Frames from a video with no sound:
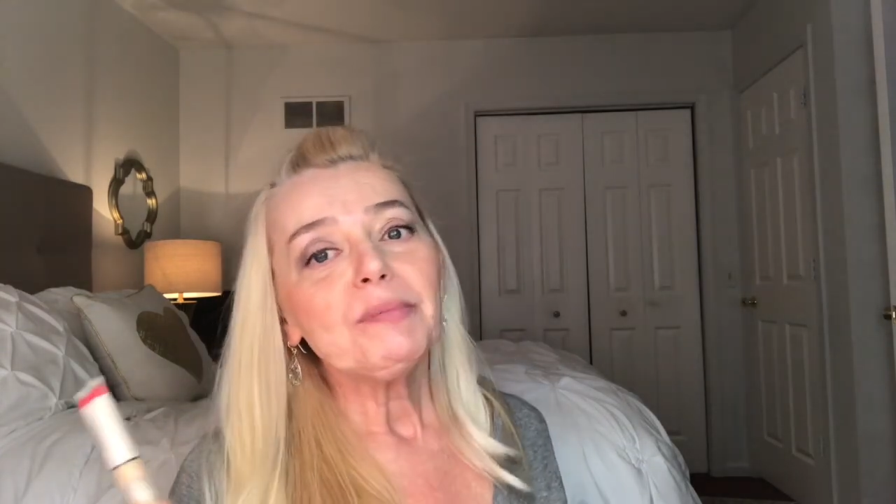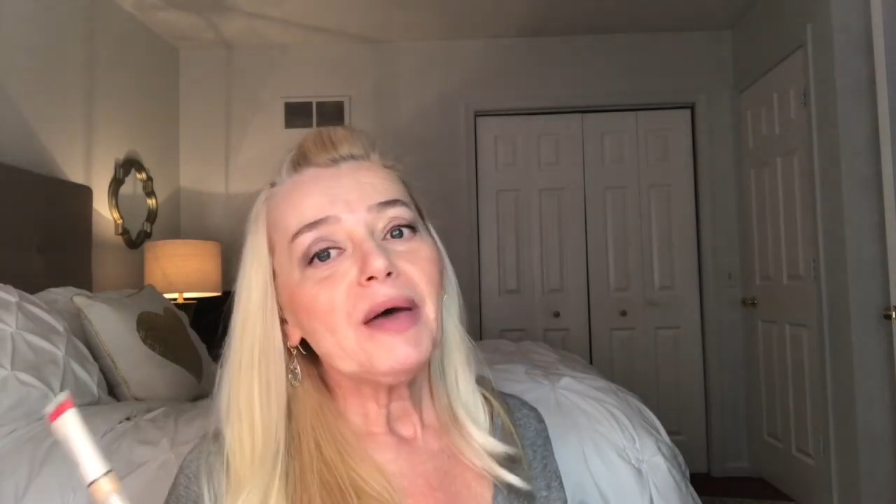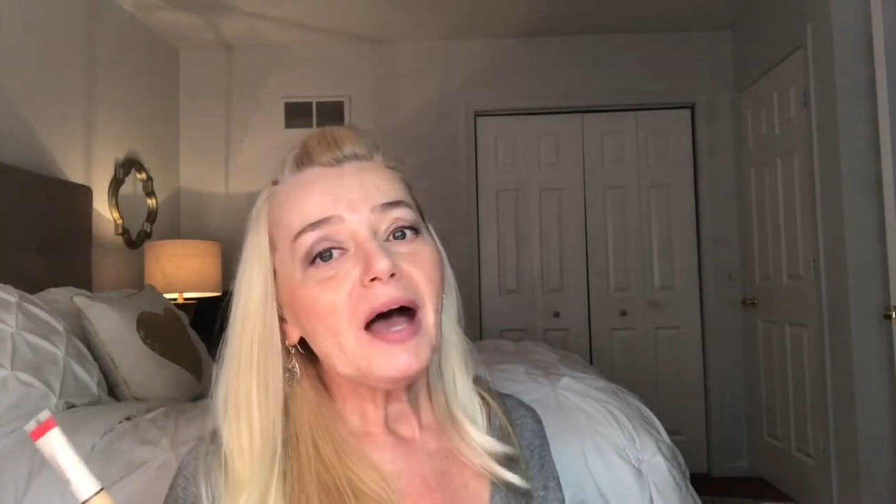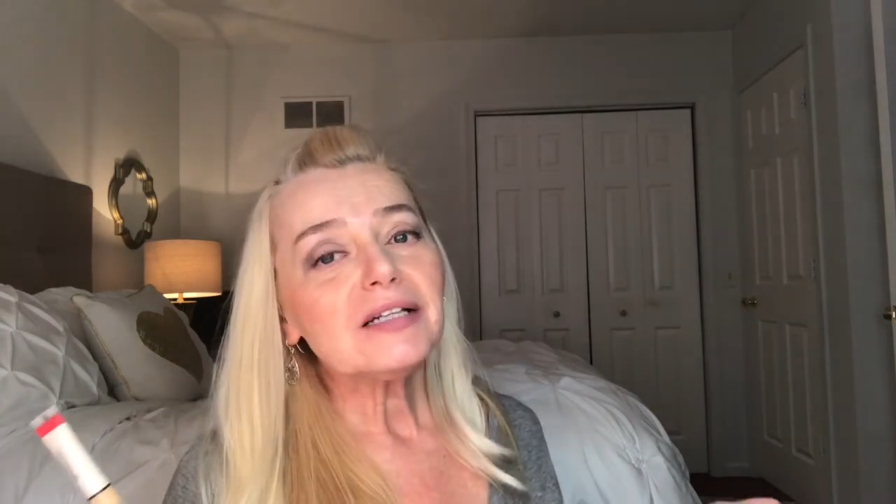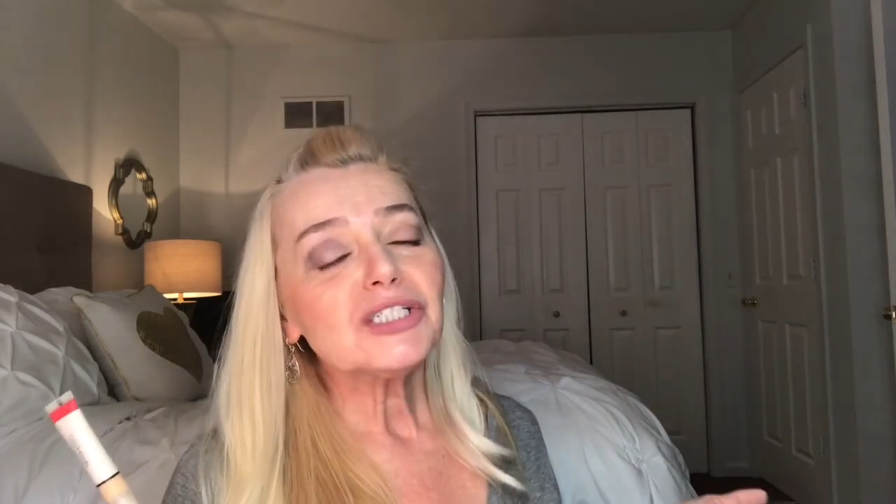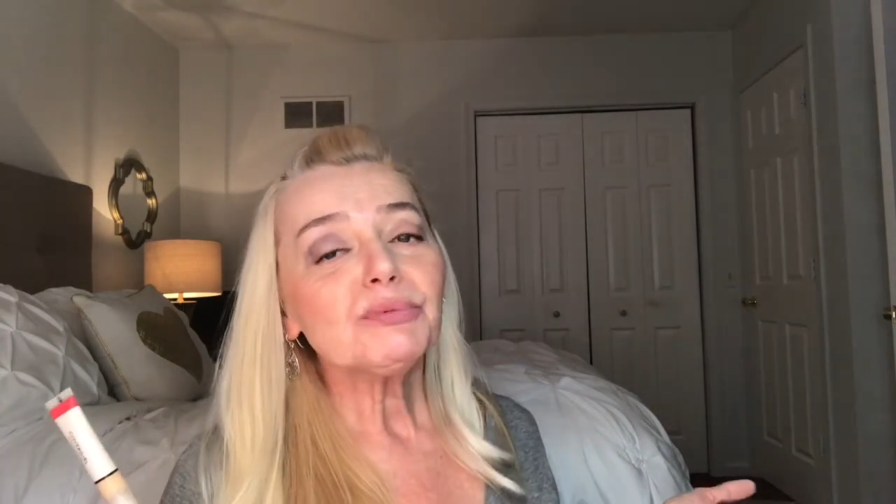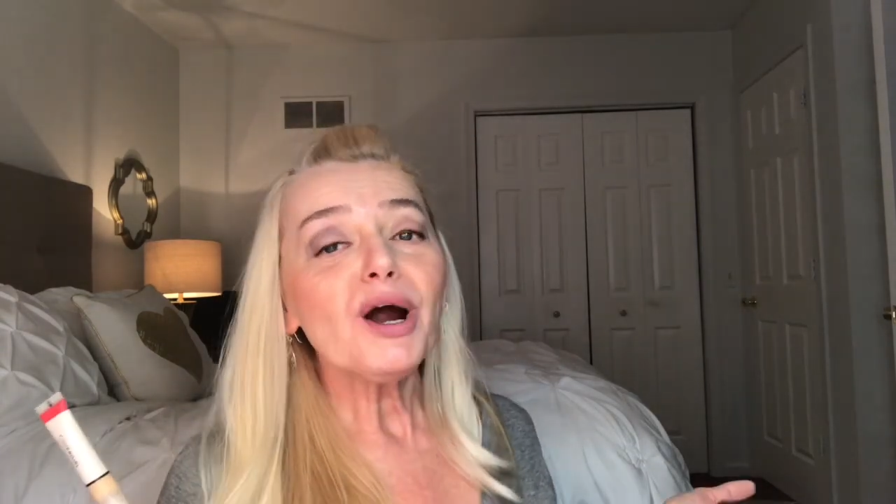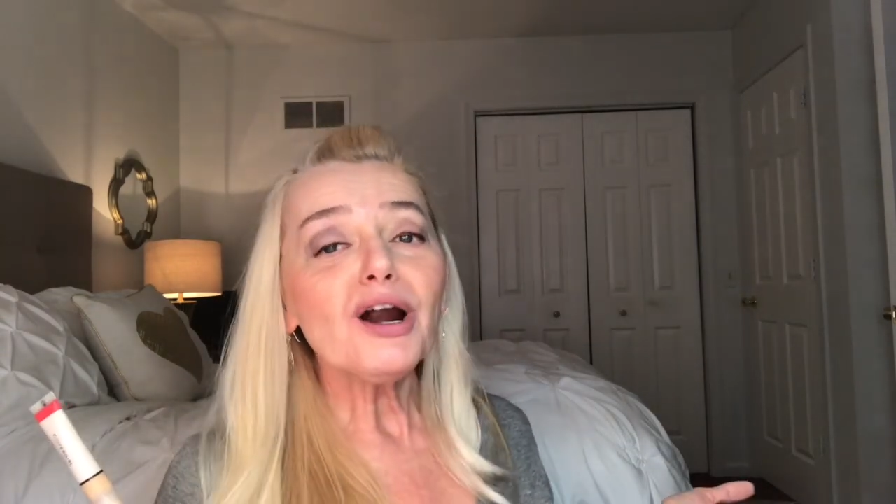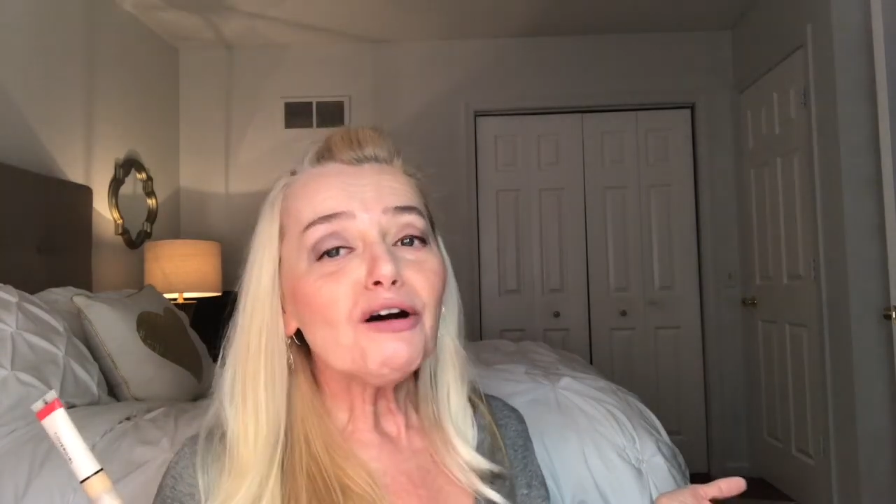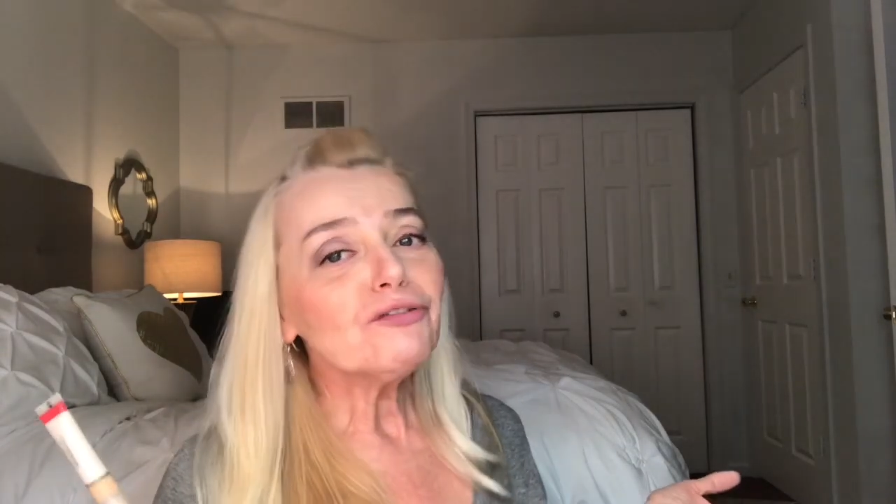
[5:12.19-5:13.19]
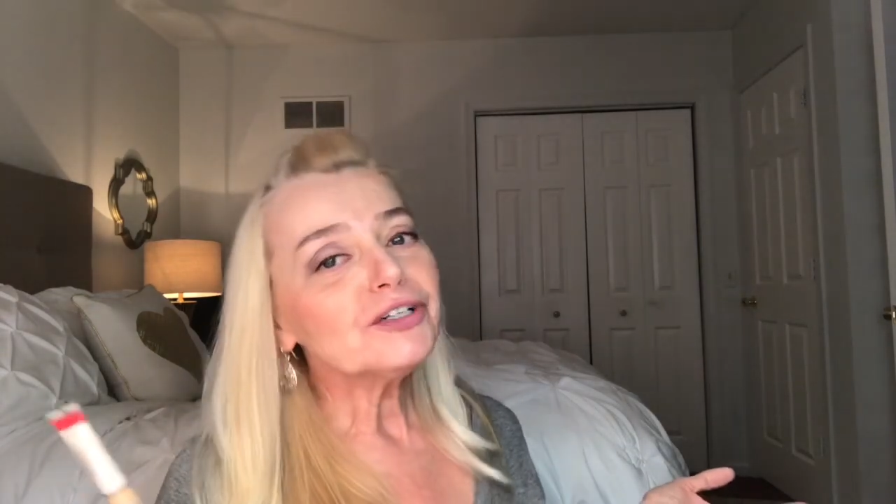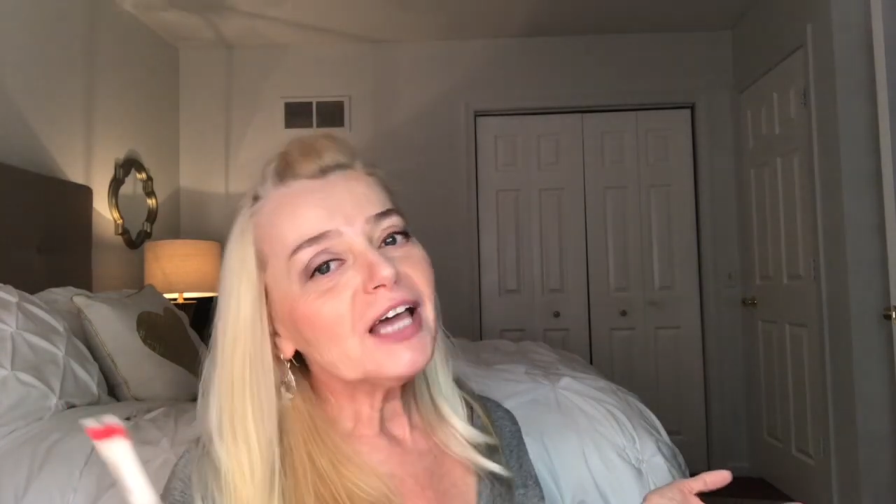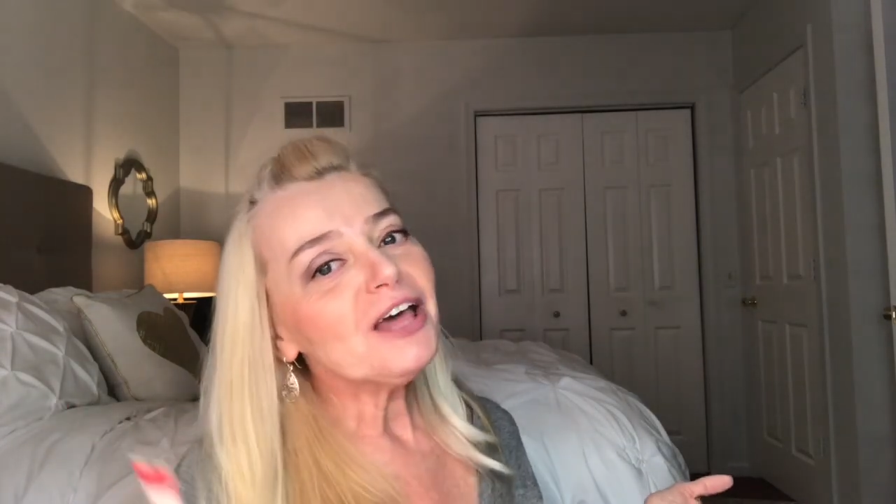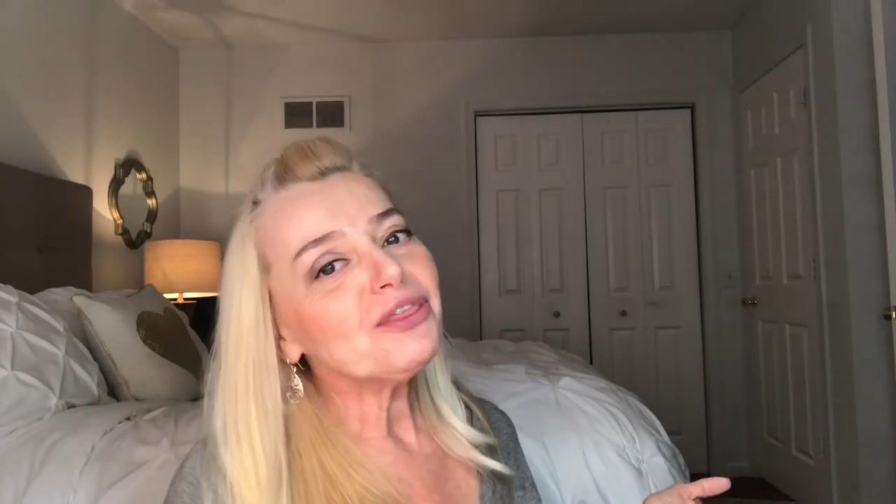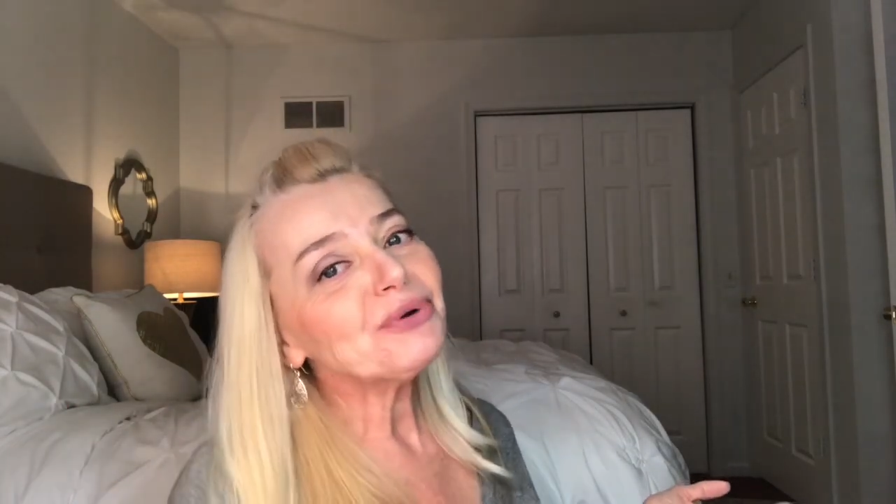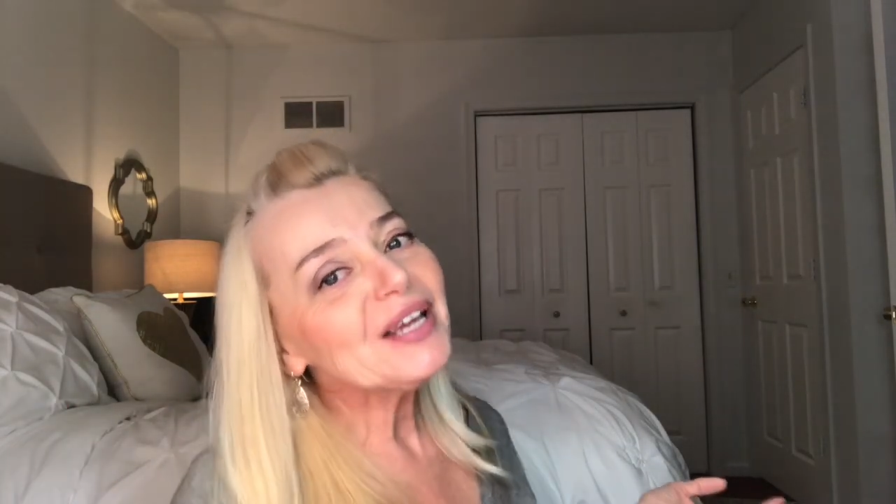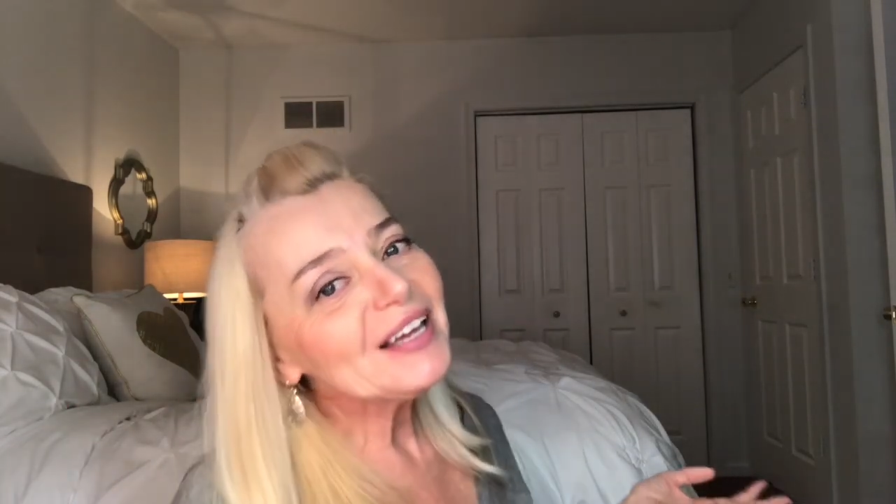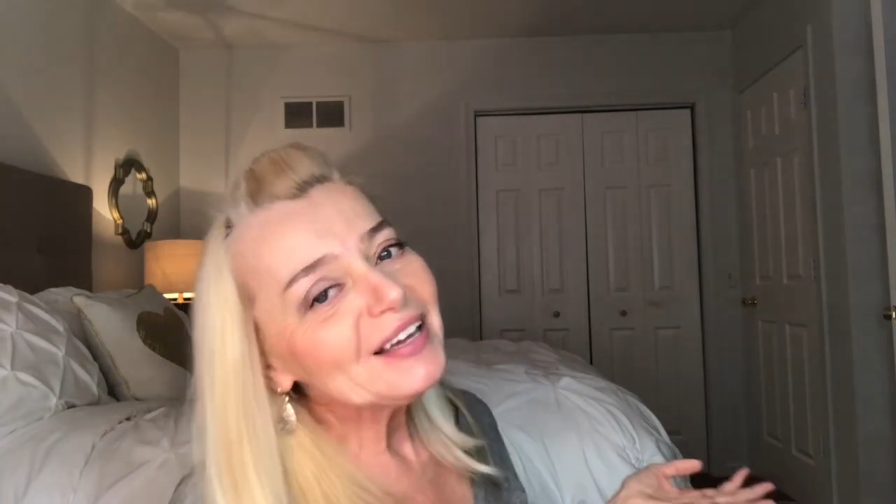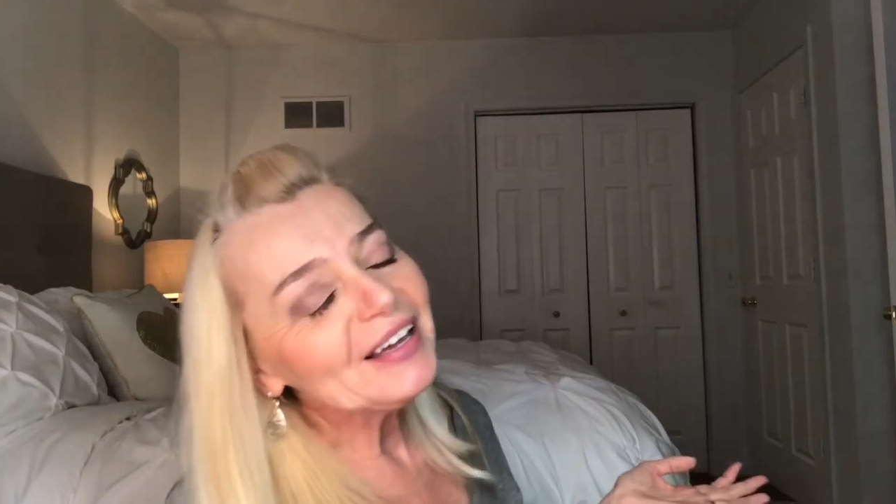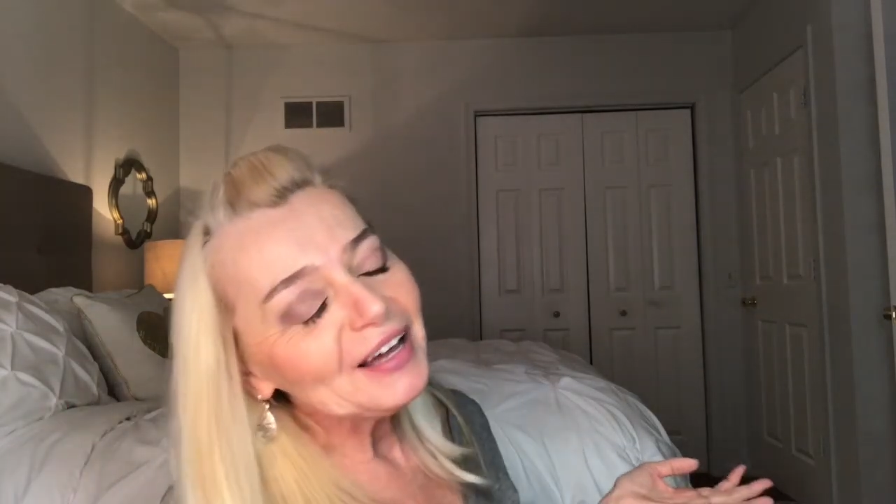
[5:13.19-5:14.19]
back tomorrow for day 3,